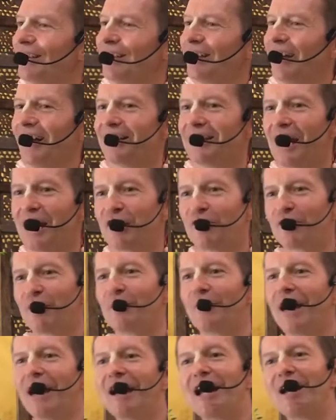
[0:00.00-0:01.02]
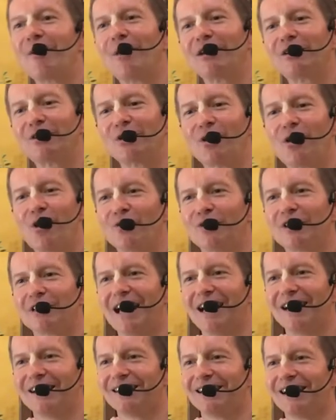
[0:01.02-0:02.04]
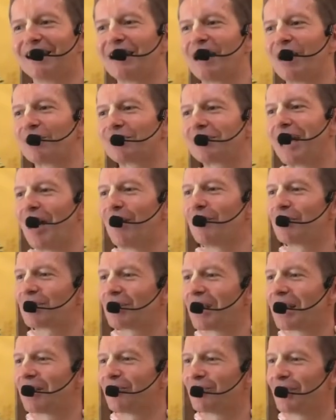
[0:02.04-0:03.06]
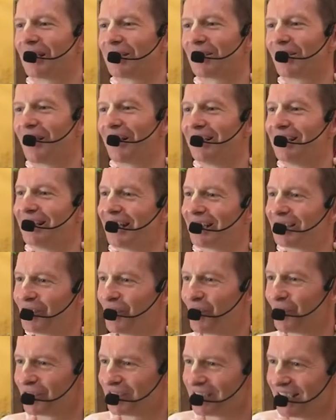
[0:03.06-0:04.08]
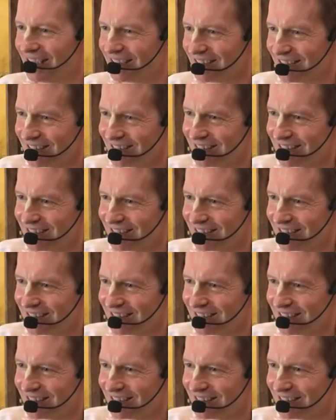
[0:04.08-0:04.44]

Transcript: And then from there I went to Govardhan, and there was Abhishek of Radharani at Govardhan.